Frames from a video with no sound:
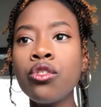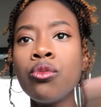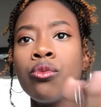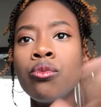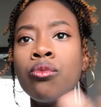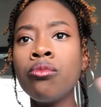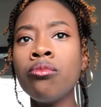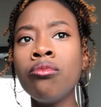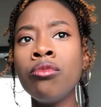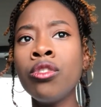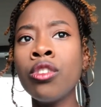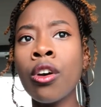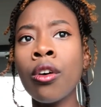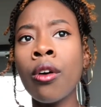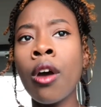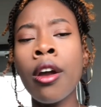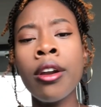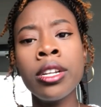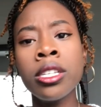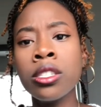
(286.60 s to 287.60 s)
you
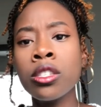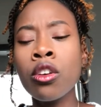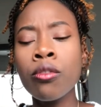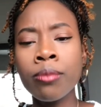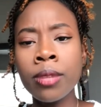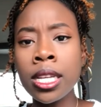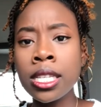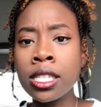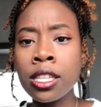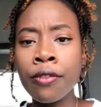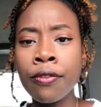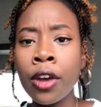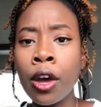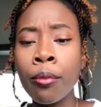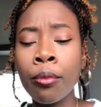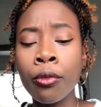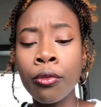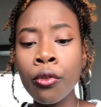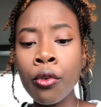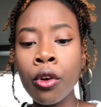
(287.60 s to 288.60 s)
already scoped that stuff out
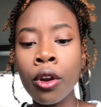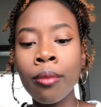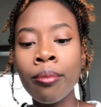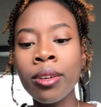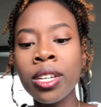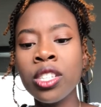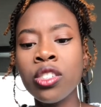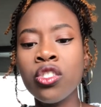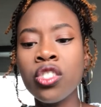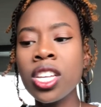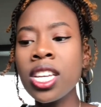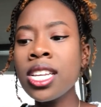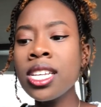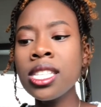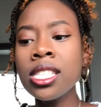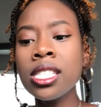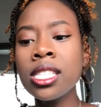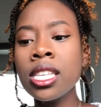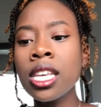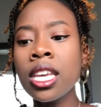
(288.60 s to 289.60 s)
before. But just
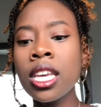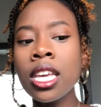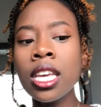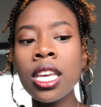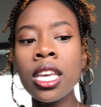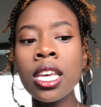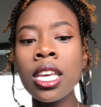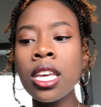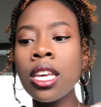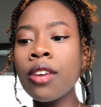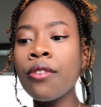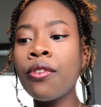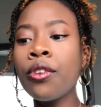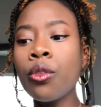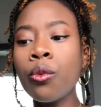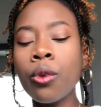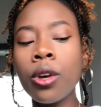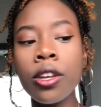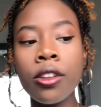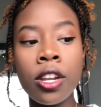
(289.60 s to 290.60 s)
for the
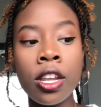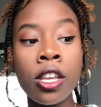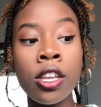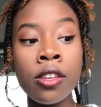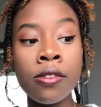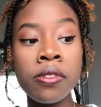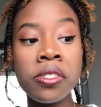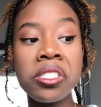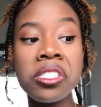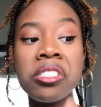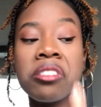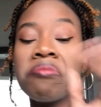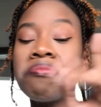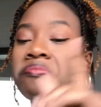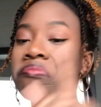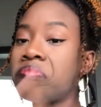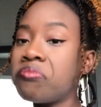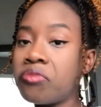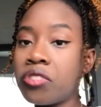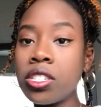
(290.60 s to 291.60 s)
what ifs,
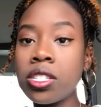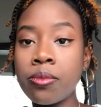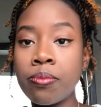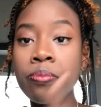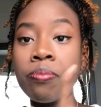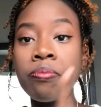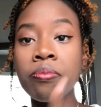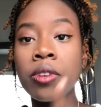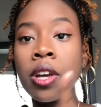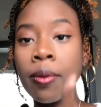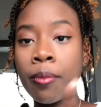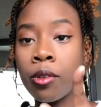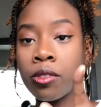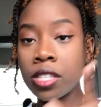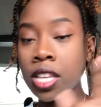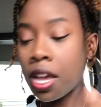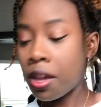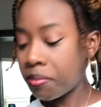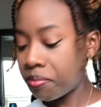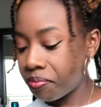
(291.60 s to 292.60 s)
just come on
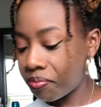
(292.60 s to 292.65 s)
time.